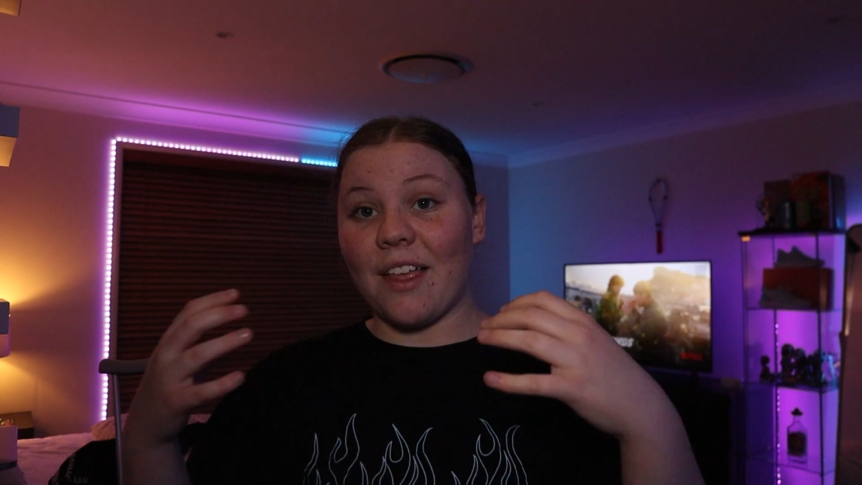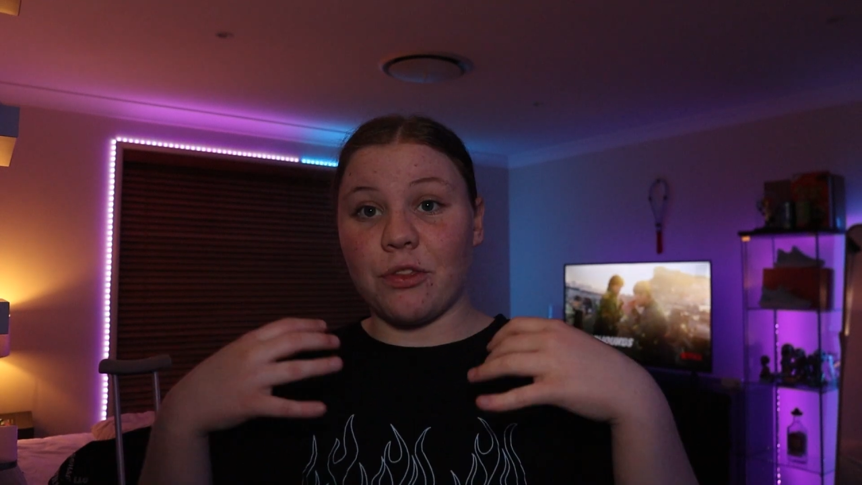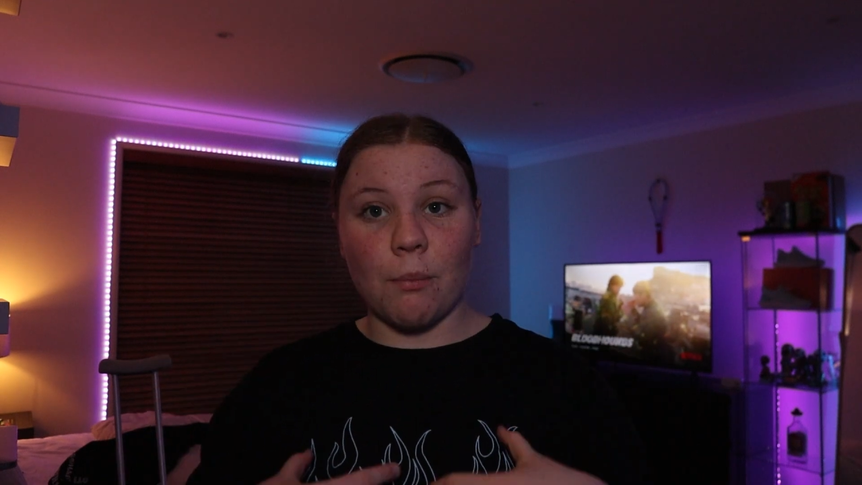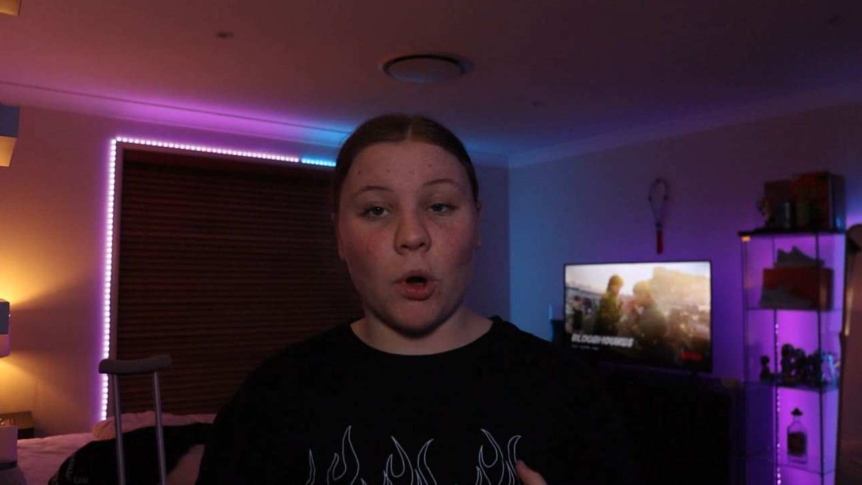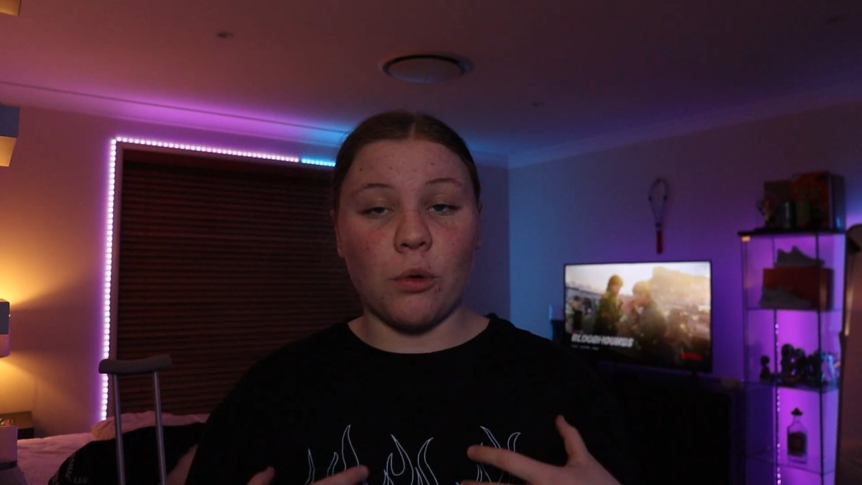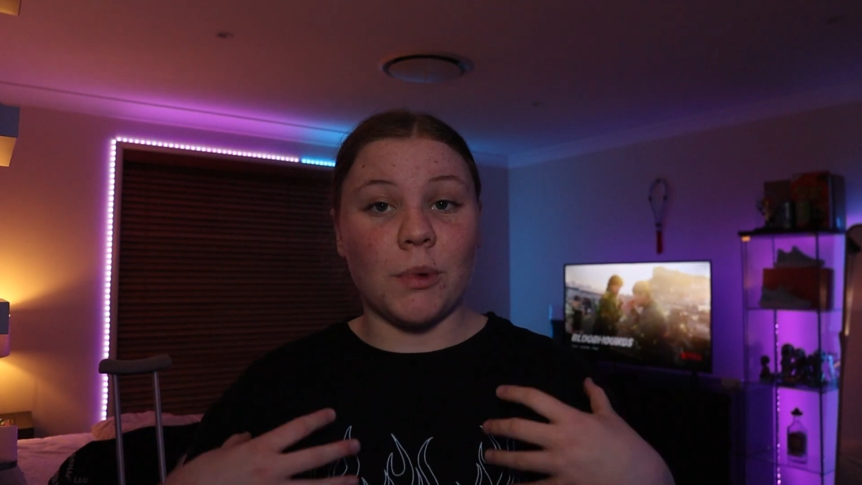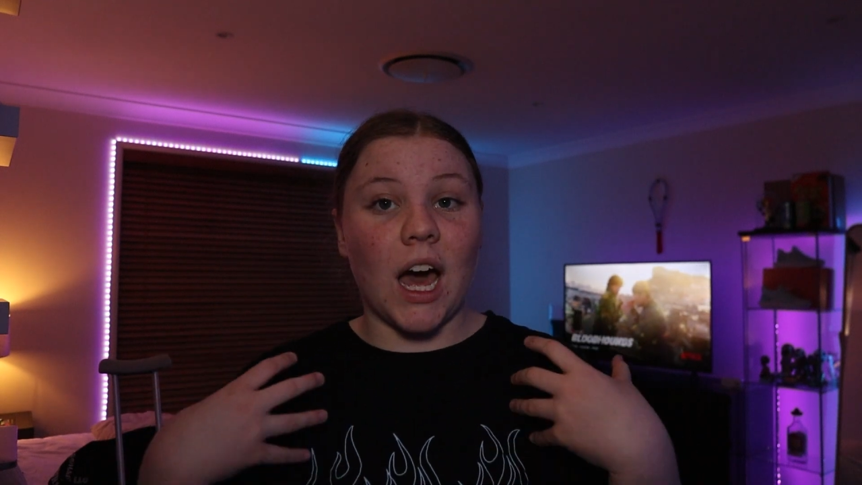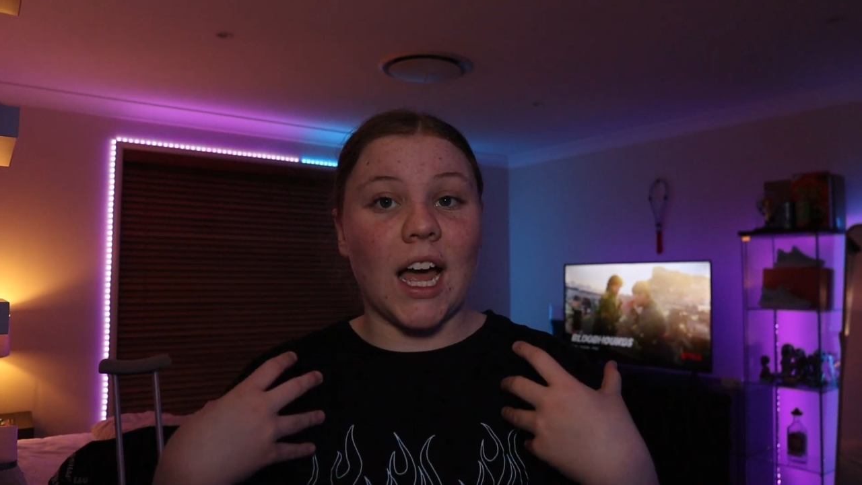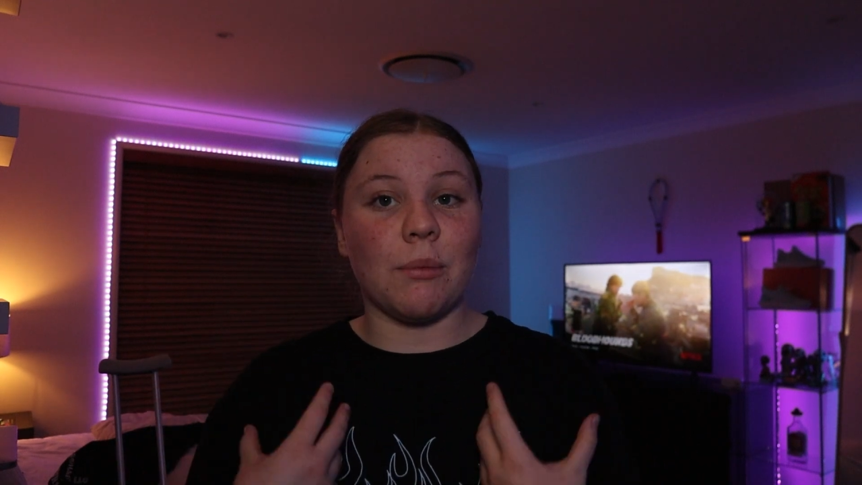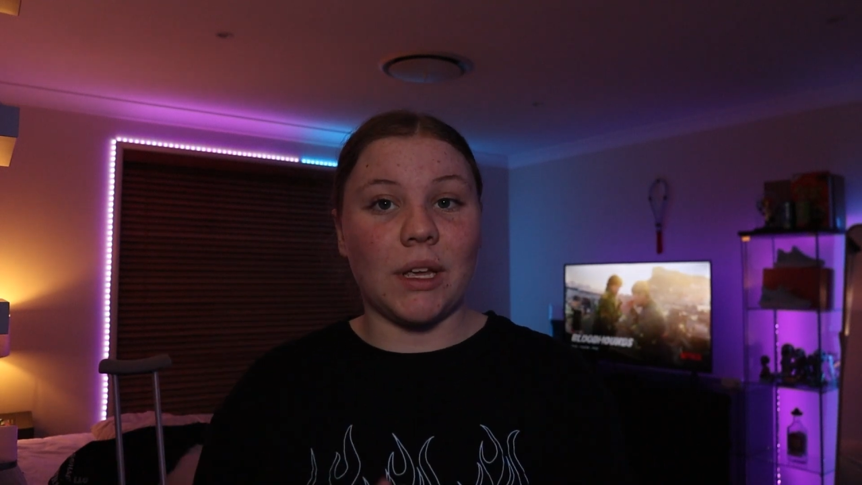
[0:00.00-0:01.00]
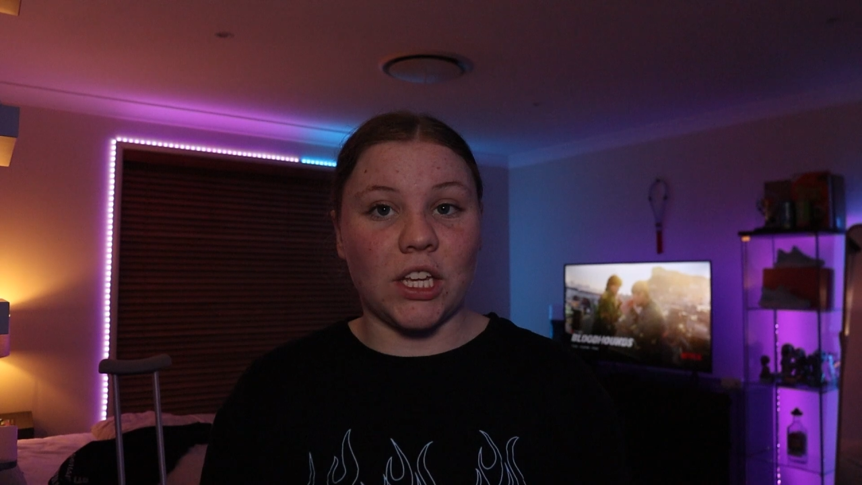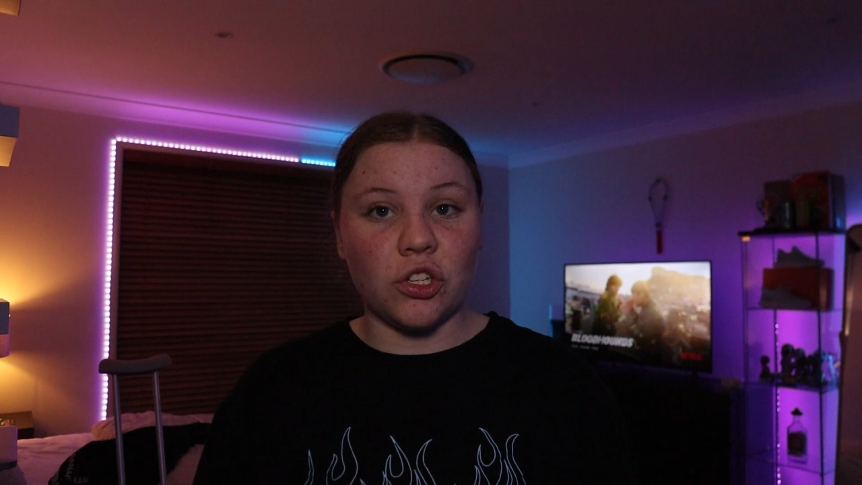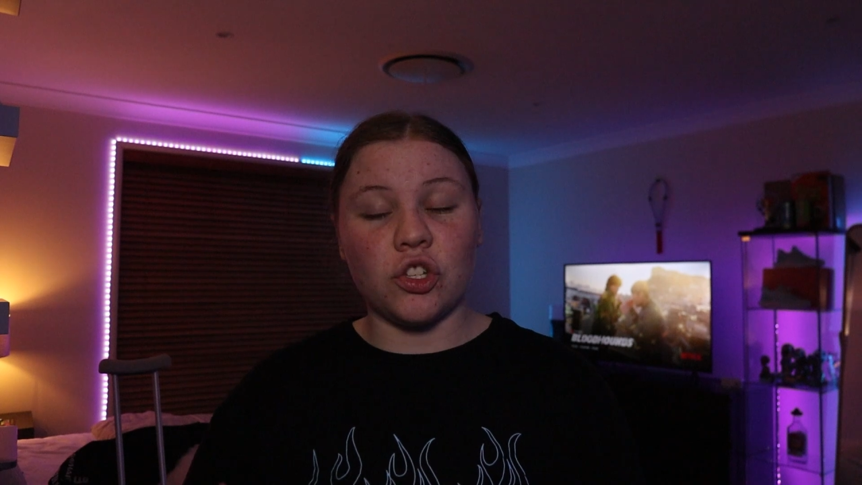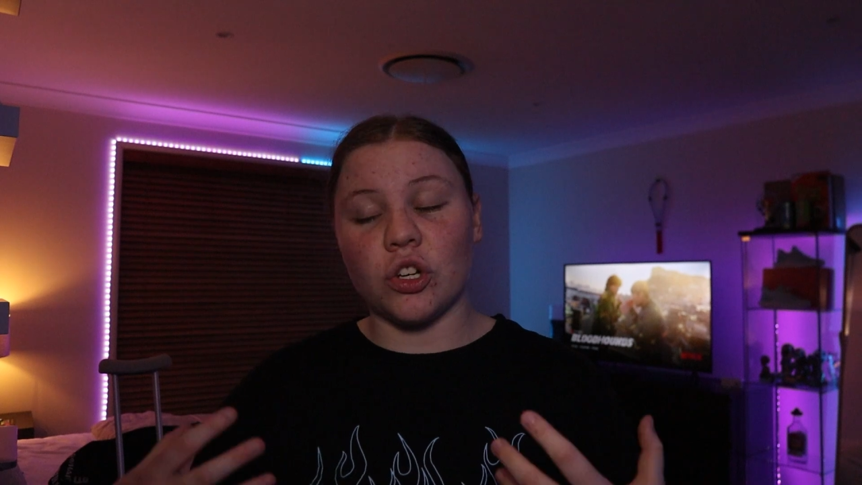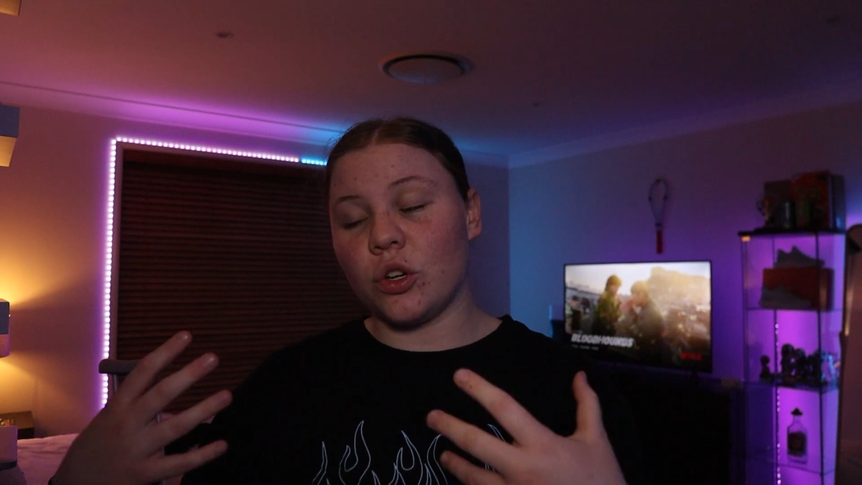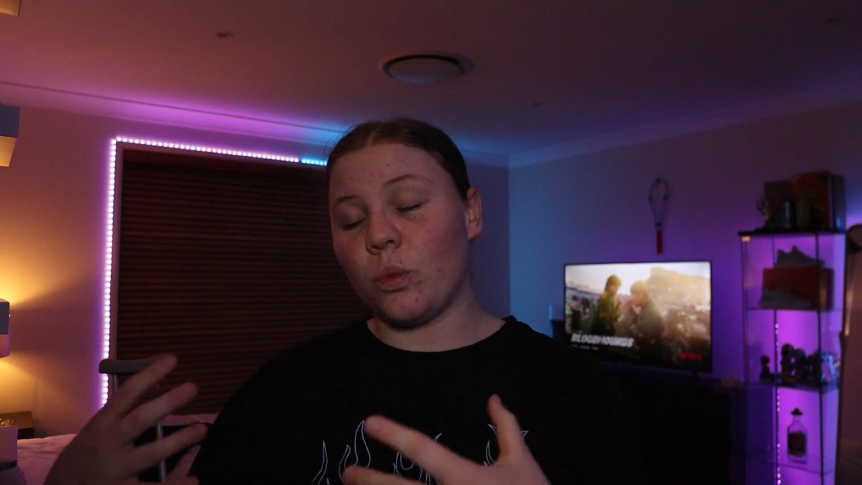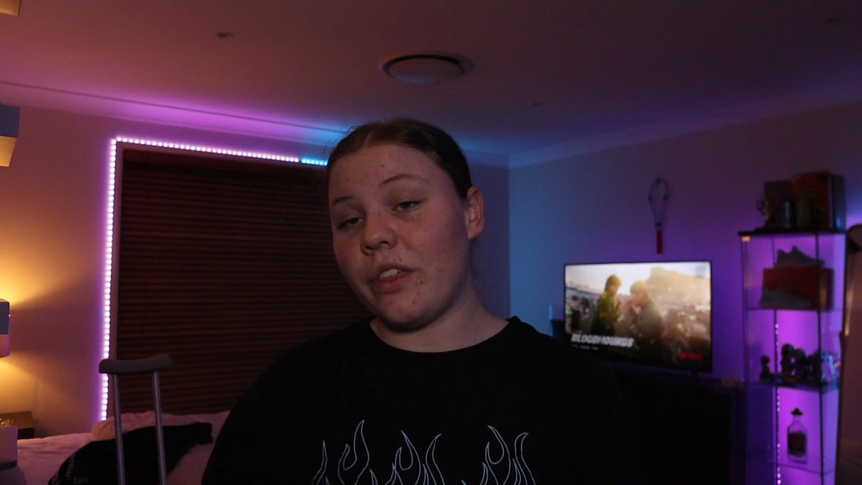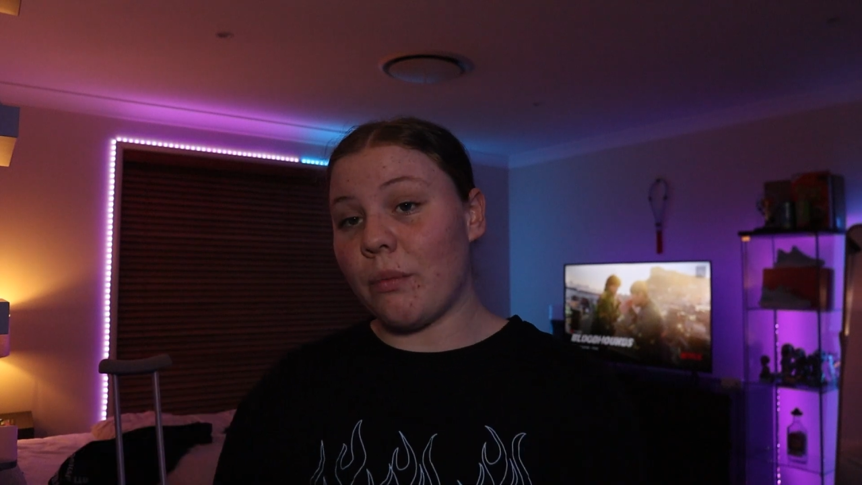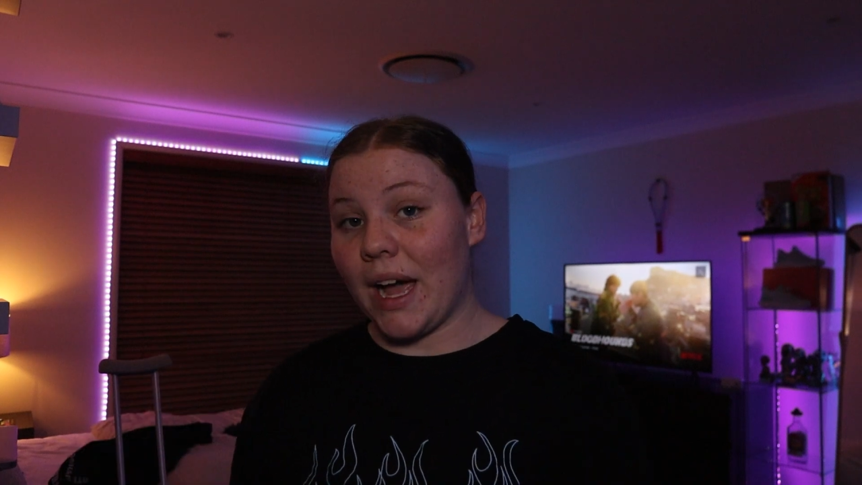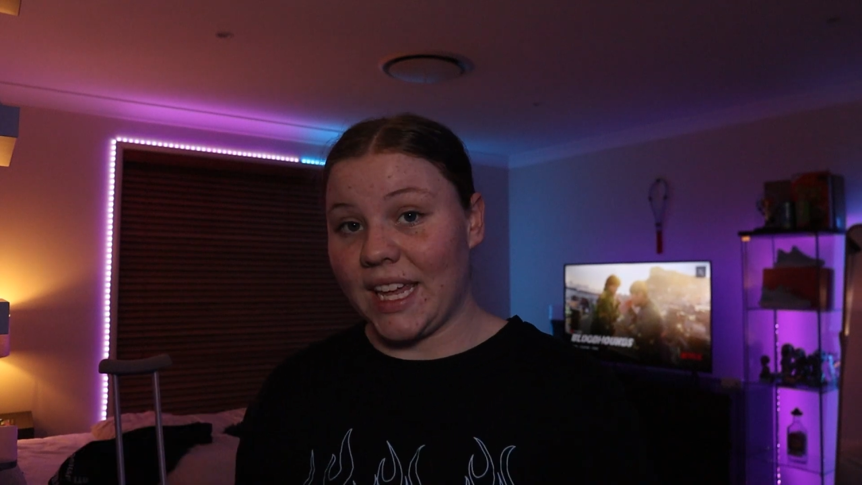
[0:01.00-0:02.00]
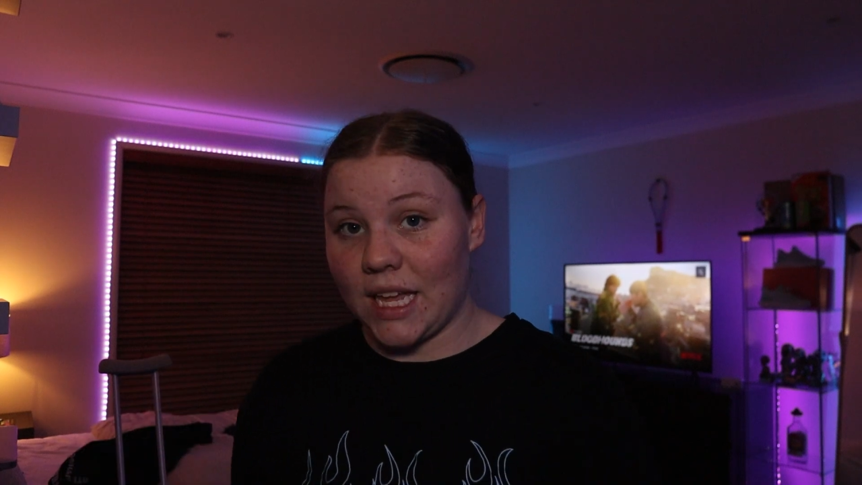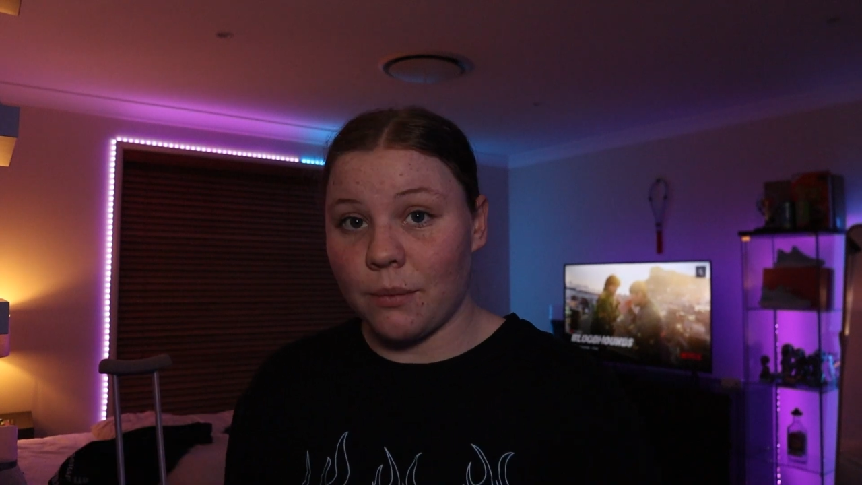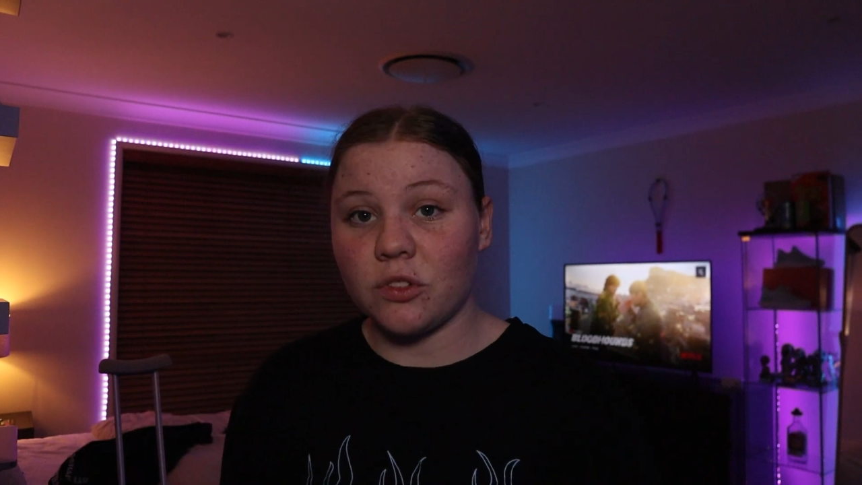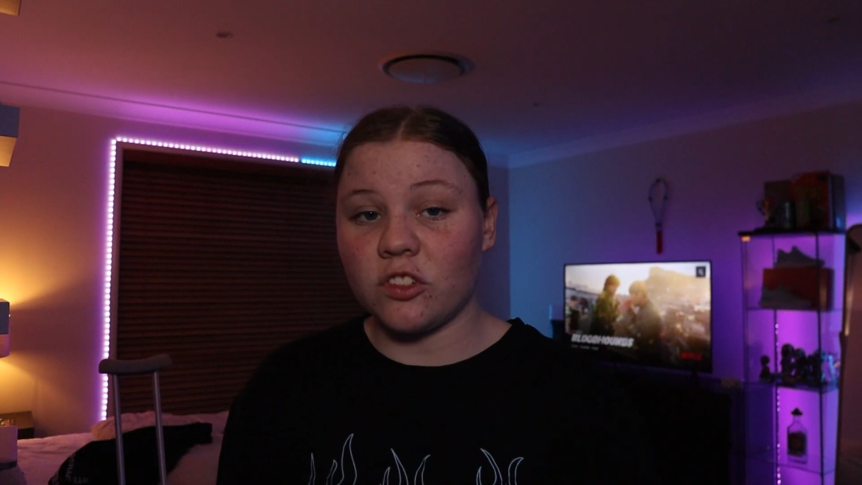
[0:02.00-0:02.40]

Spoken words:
At the moment, I'm injured with my hips.